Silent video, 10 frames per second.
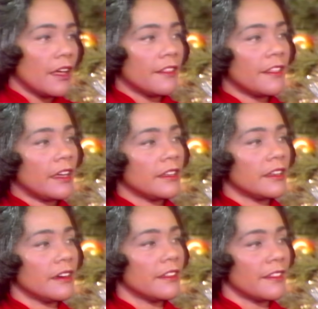
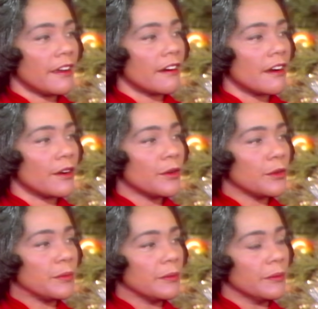than there are
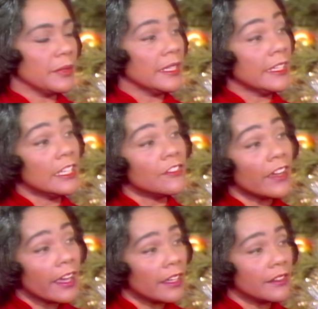who believe
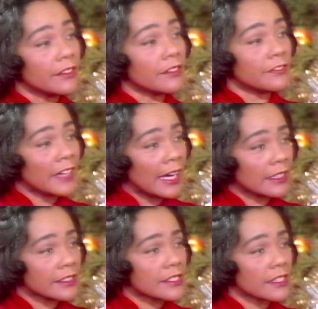in
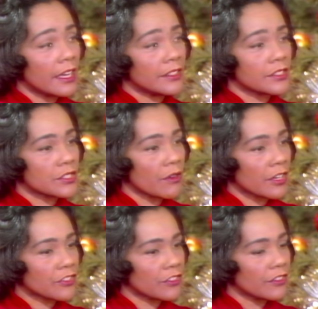violence and
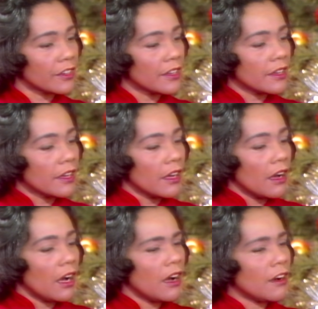destruction.
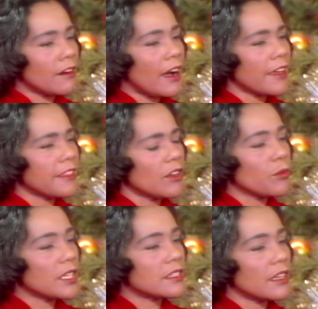I think
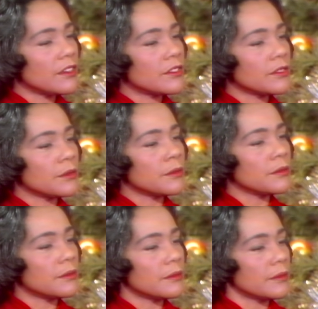we tend
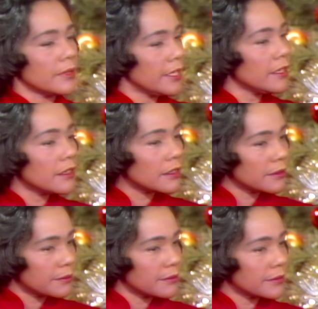to
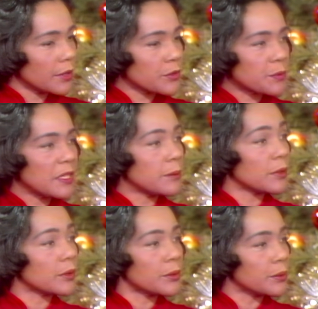hear those
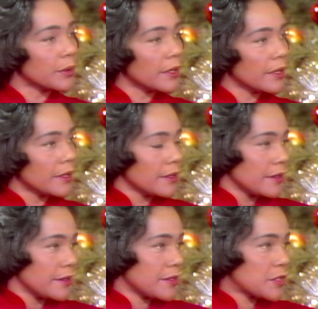people who
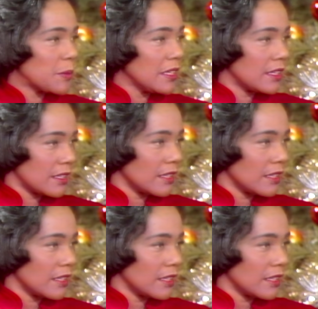speak